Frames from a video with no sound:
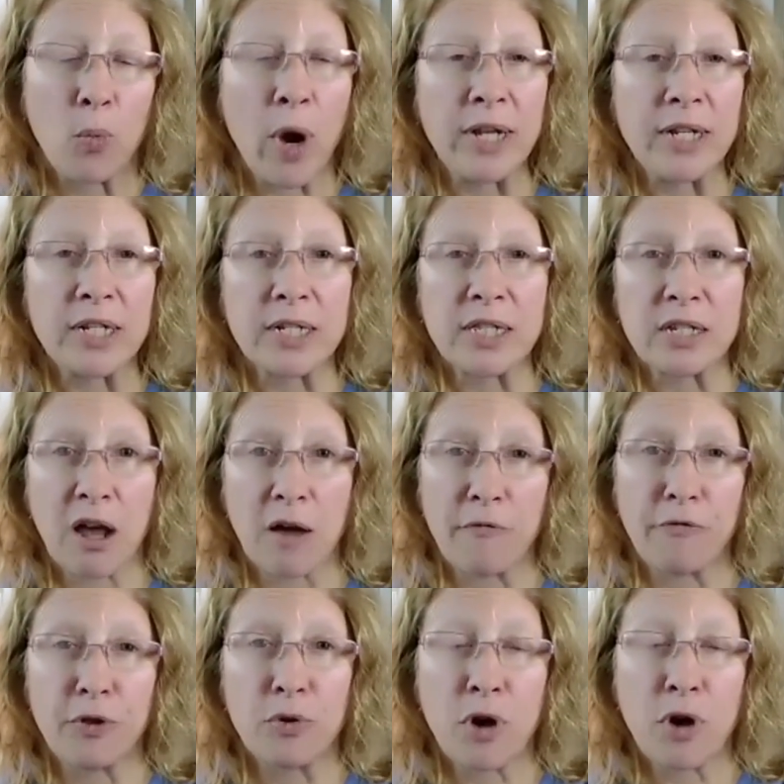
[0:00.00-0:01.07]
when to
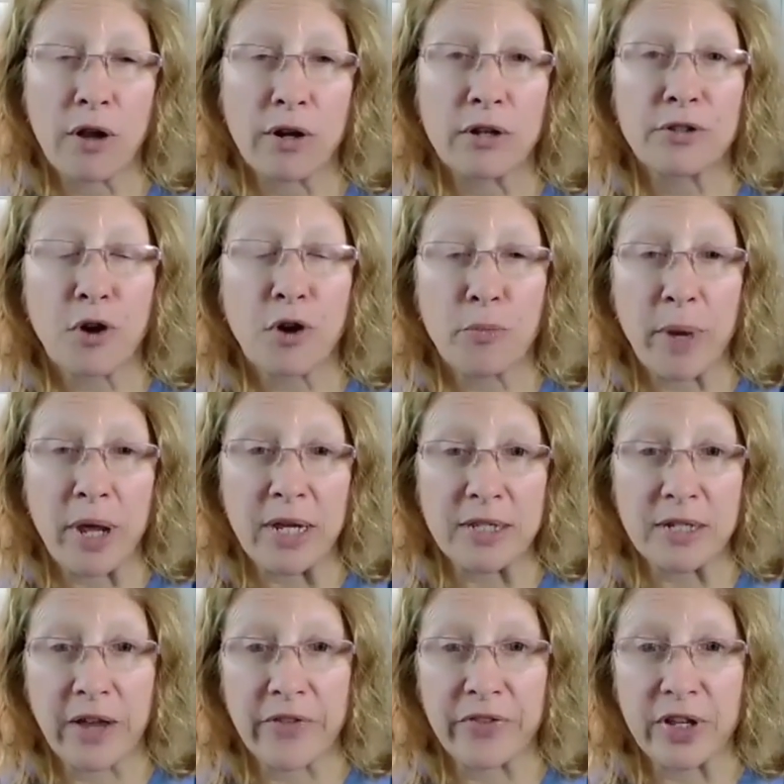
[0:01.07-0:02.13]
stop fluconazole
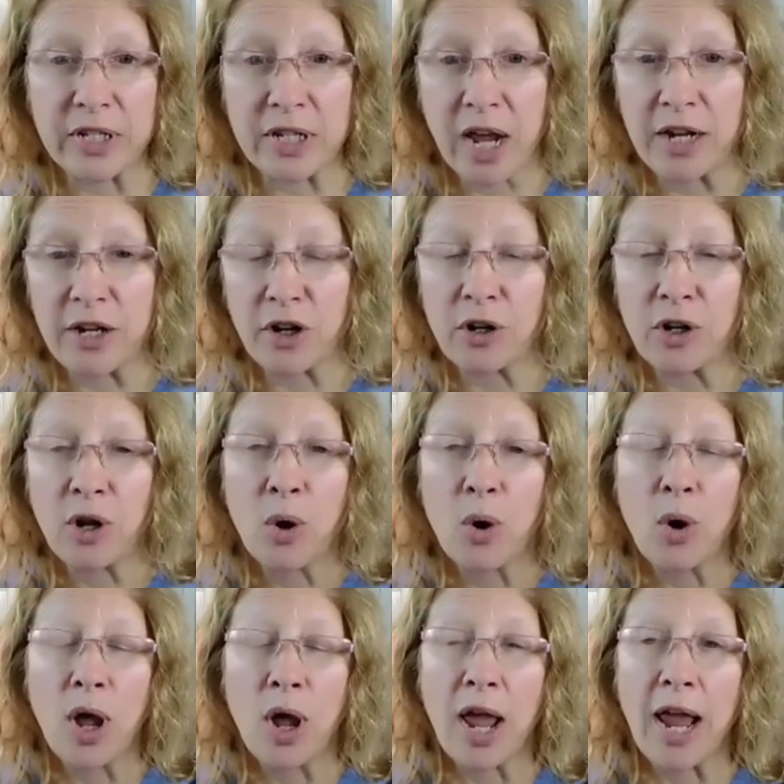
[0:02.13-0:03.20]
based on the titer.
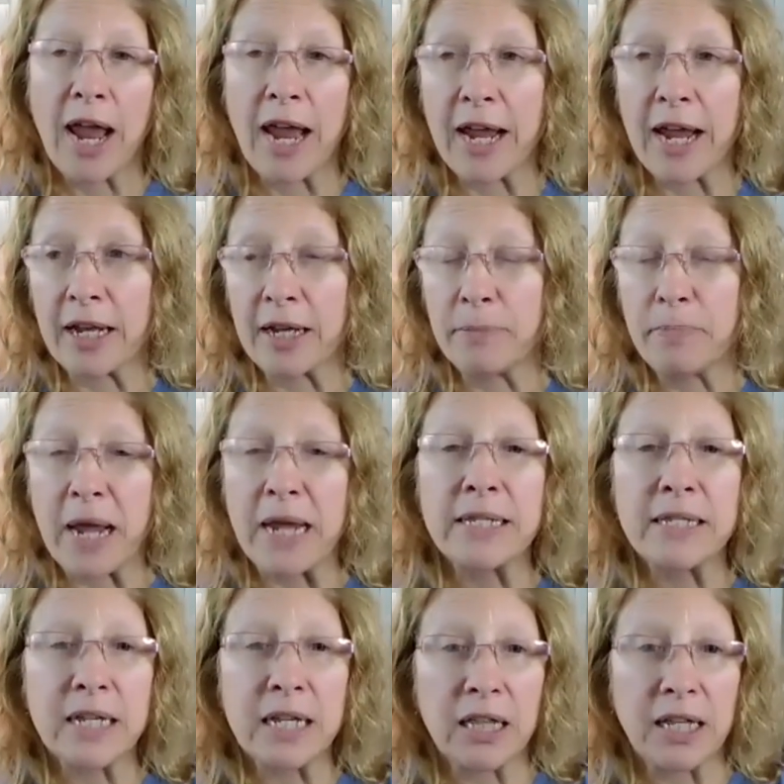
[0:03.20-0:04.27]
And
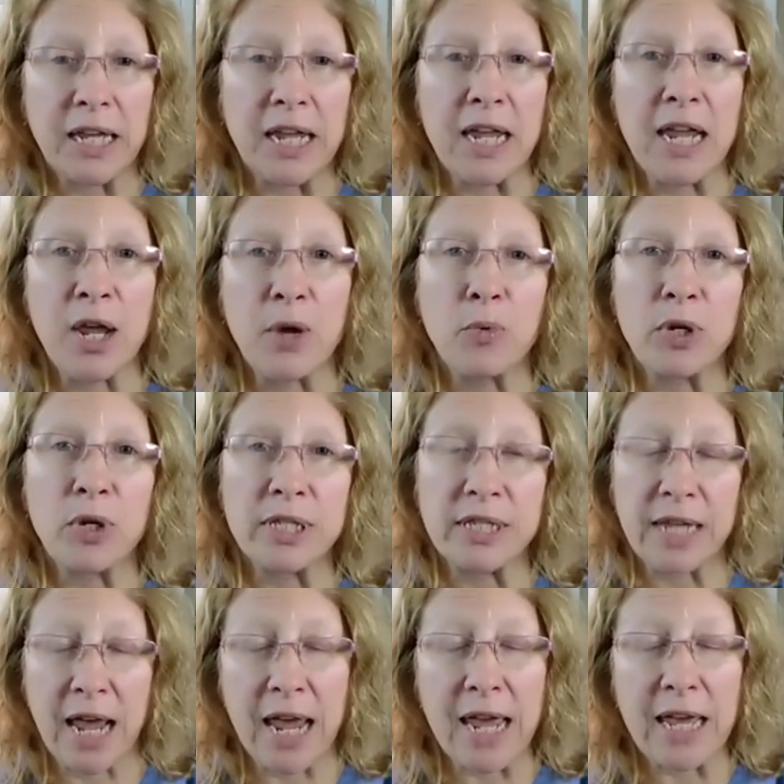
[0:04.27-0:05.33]
basically, he
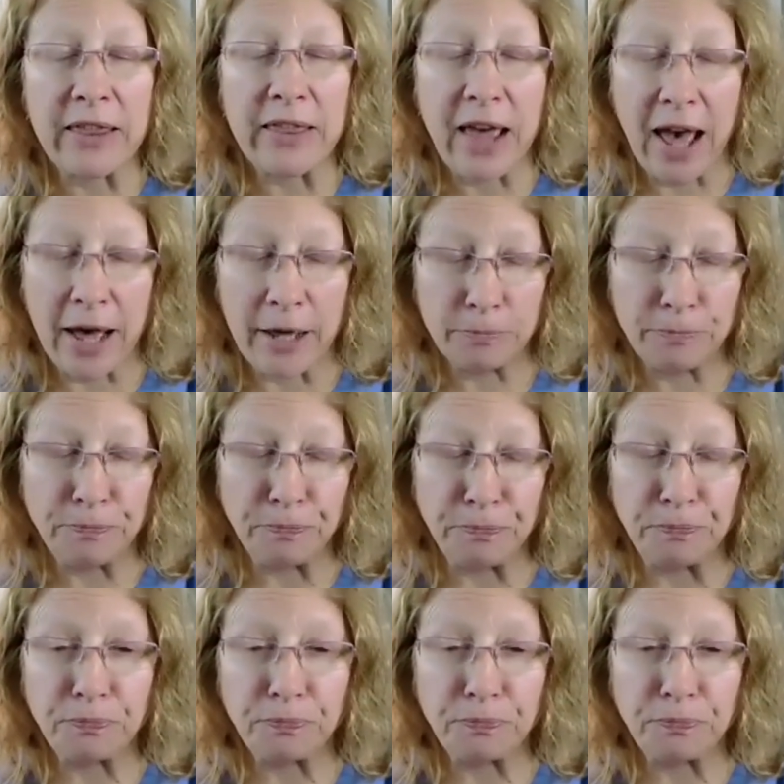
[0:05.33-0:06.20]
was saying that